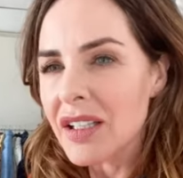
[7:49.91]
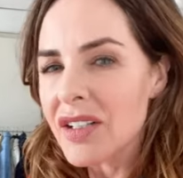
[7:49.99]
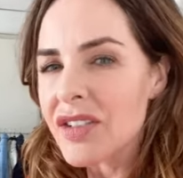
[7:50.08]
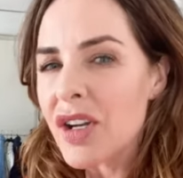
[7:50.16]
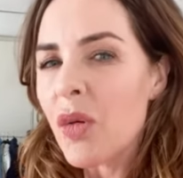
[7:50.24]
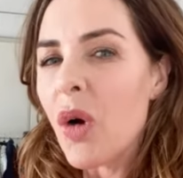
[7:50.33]

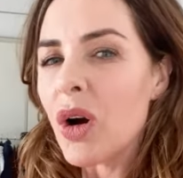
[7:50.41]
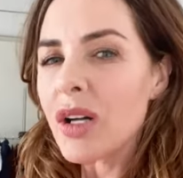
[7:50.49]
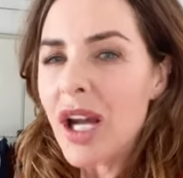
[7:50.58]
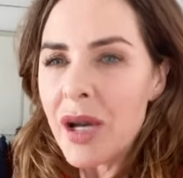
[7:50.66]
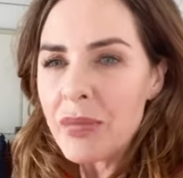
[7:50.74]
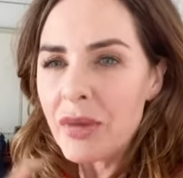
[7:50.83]
So what could
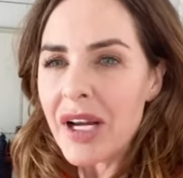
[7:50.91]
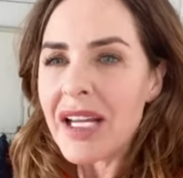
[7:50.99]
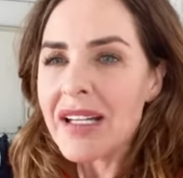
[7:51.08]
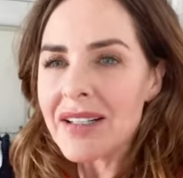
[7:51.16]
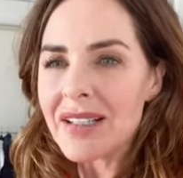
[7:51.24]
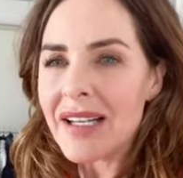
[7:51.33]
I bring in
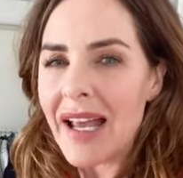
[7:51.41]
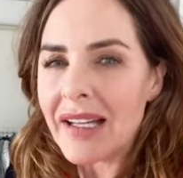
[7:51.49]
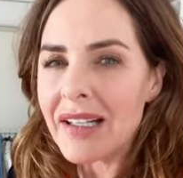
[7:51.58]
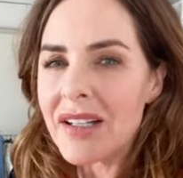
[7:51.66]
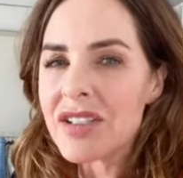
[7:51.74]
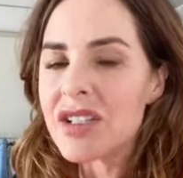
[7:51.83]
as a
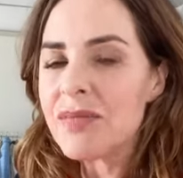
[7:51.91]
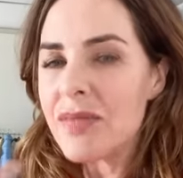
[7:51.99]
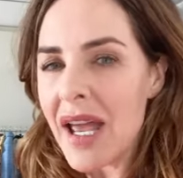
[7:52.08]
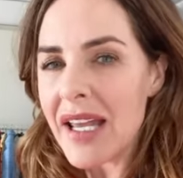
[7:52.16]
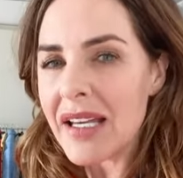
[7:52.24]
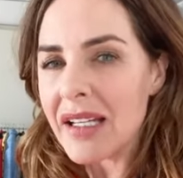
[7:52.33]
necklace to
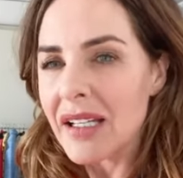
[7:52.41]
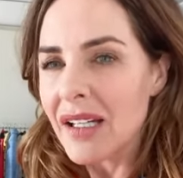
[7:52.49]
make